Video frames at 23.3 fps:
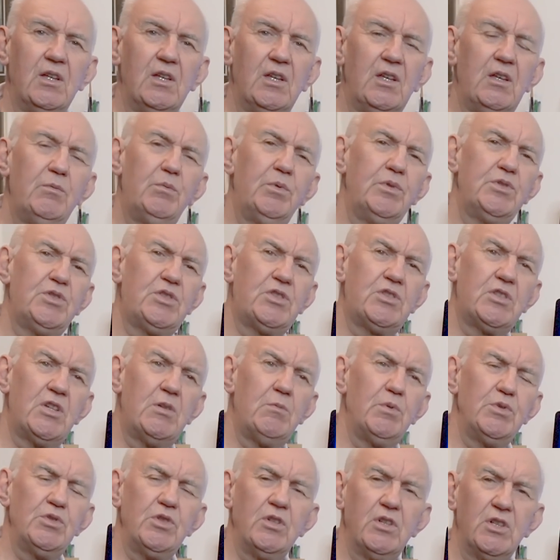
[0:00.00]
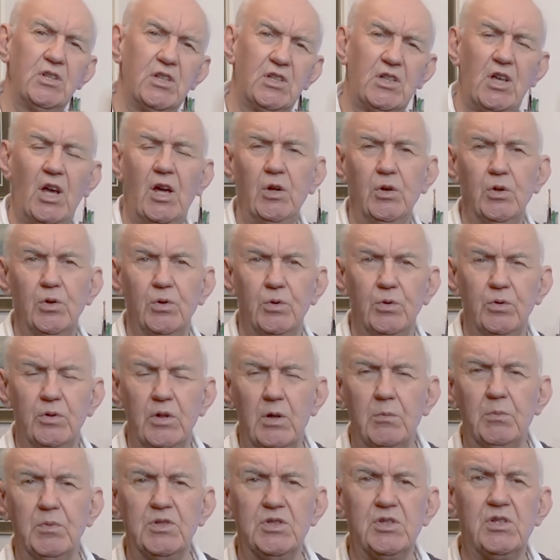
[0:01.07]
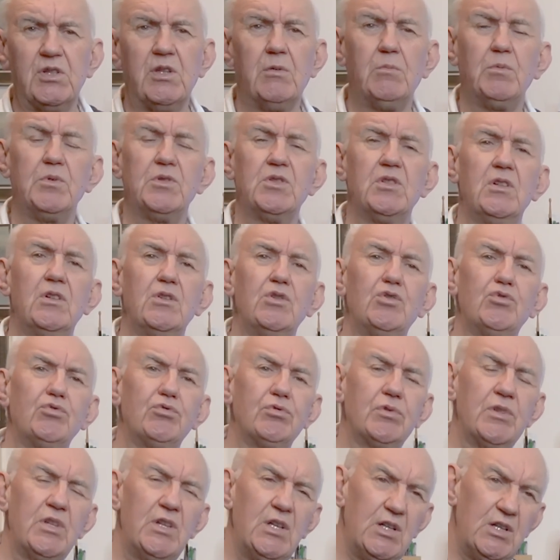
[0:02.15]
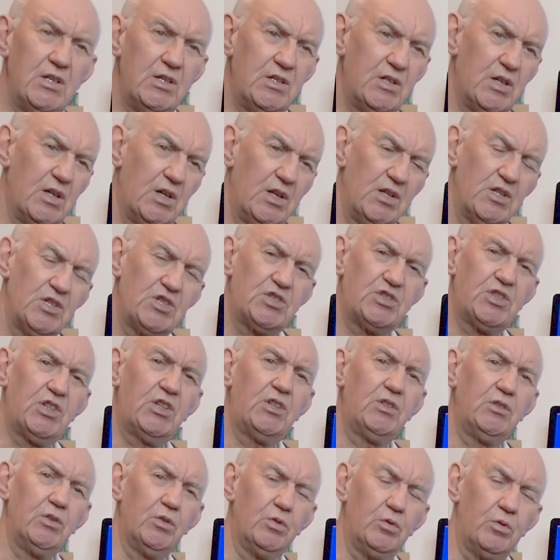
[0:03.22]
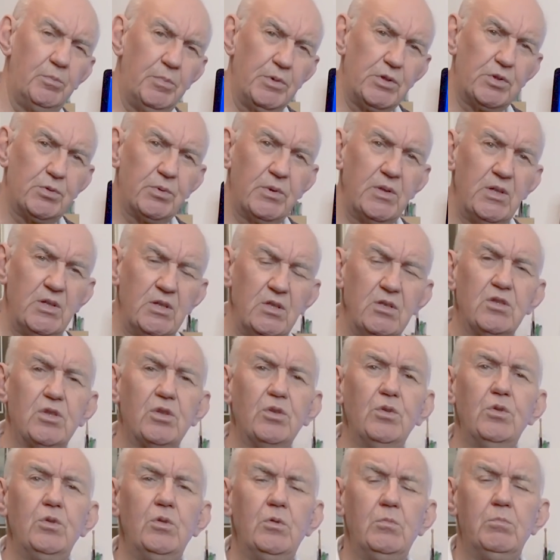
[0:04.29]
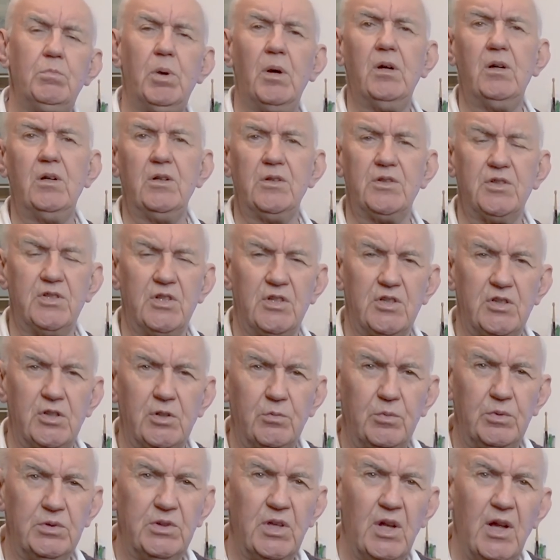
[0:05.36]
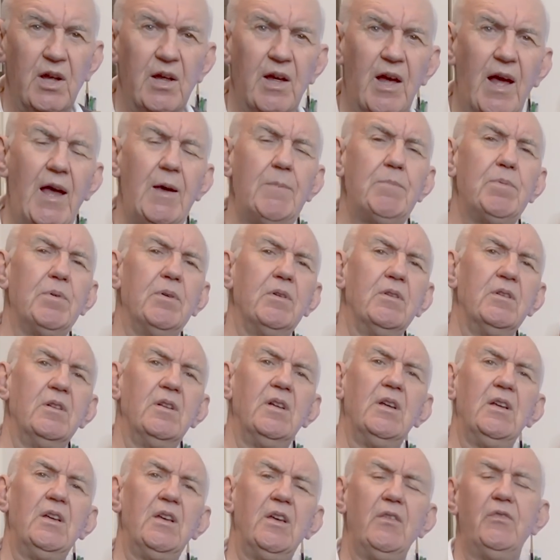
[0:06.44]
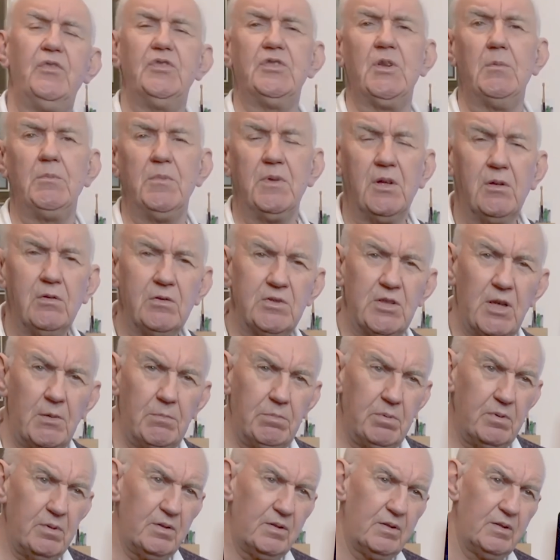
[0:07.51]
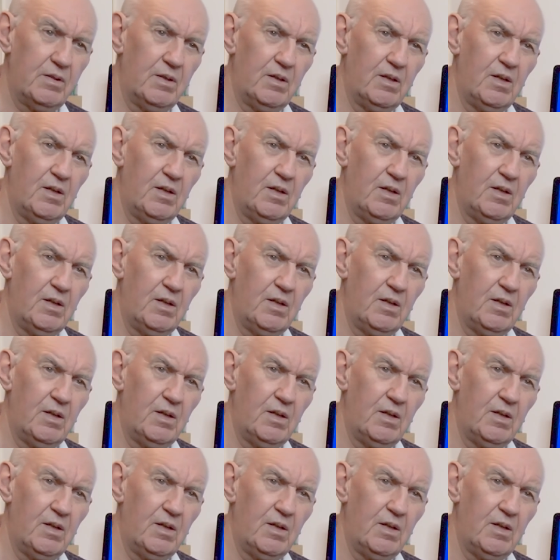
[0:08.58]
It was not a code, it was an agreed signal between two parties that would happen if something else happened.